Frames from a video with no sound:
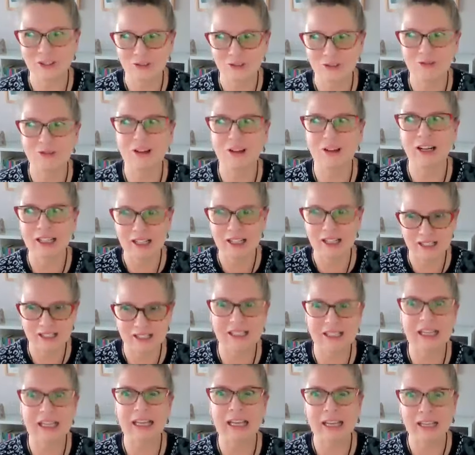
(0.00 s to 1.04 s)
really
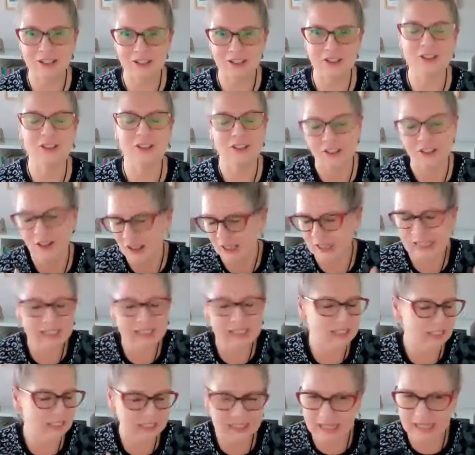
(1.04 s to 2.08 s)
digging in, like
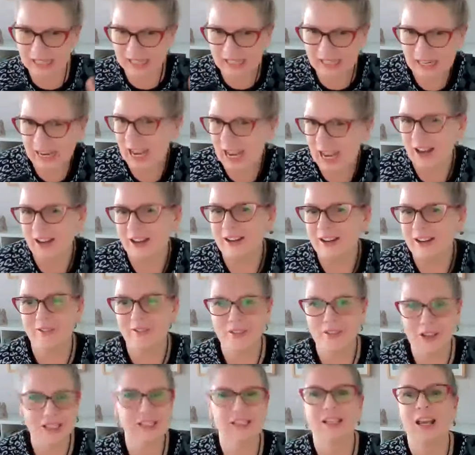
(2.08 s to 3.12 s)
digging down and
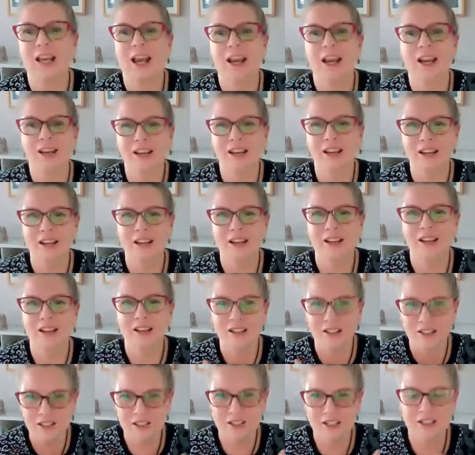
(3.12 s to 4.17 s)
investigating
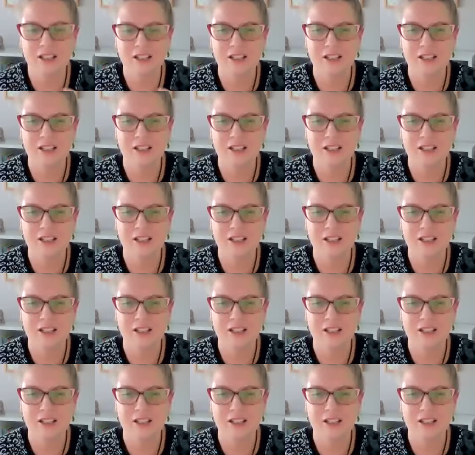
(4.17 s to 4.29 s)
and